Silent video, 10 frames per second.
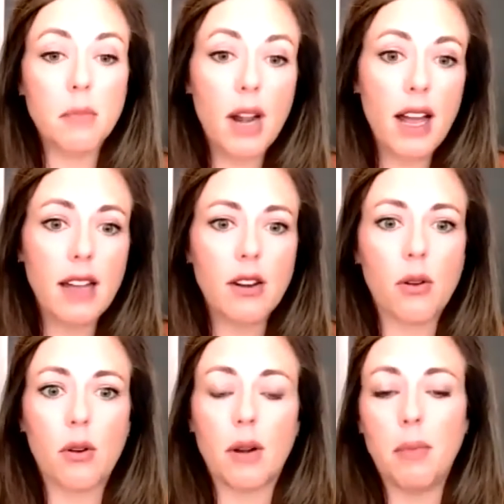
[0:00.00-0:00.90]

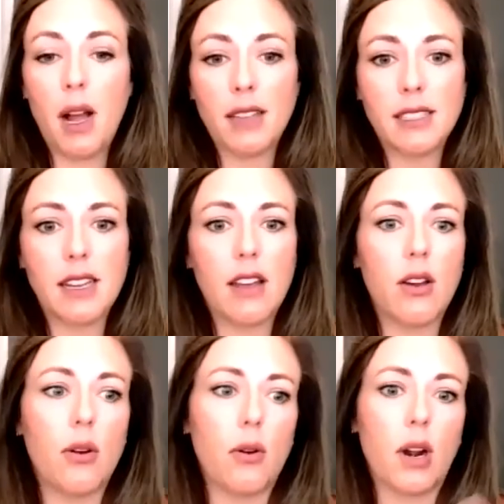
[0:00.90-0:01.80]
bread or
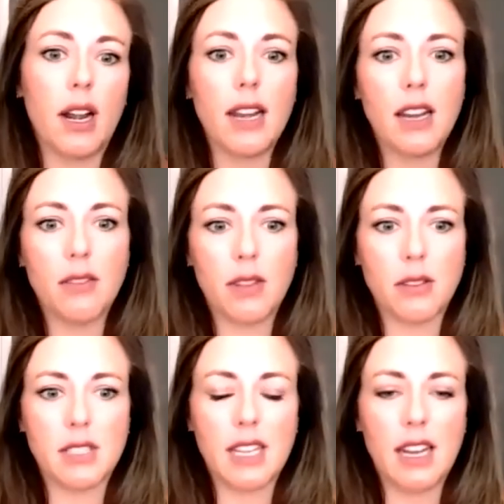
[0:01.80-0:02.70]
pasta or any of
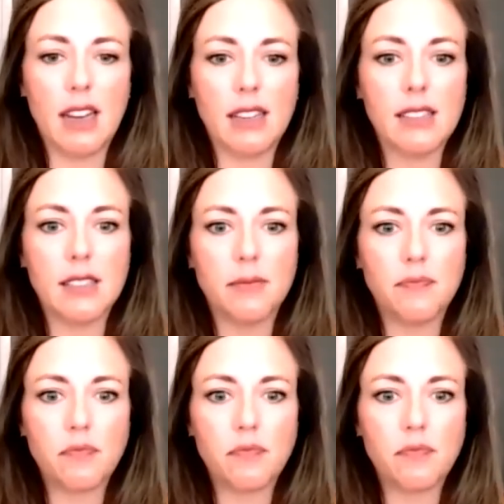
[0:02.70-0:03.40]
those things,